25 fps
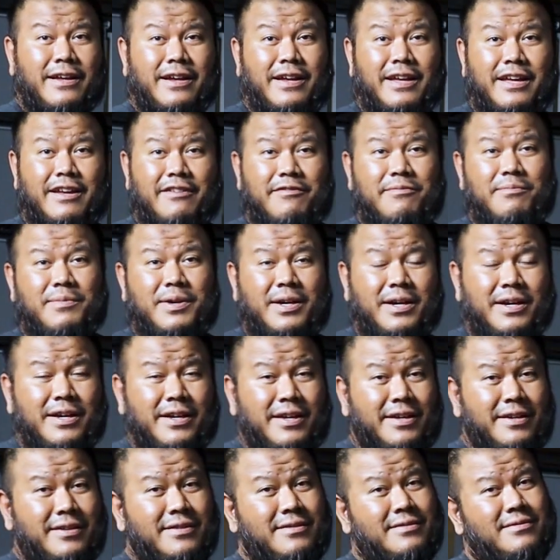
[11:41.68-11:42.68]
I have
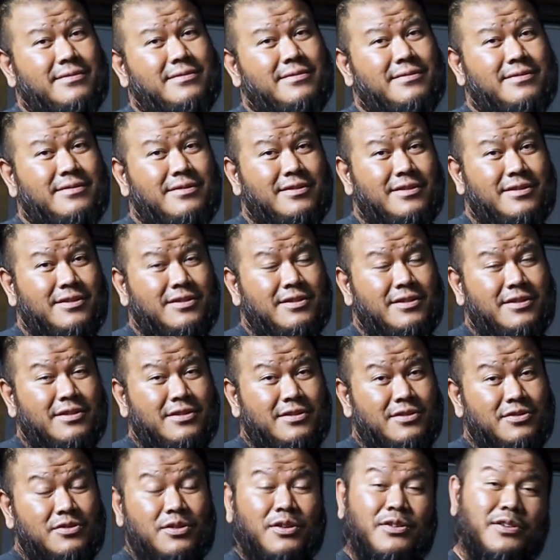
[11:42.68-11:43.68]
my
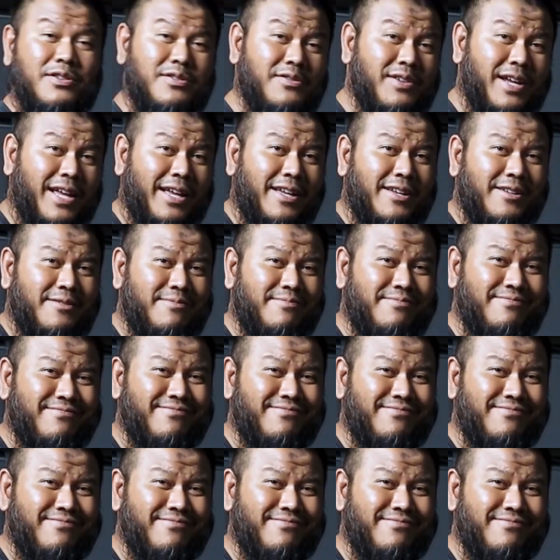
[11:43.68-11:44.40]
storage rack.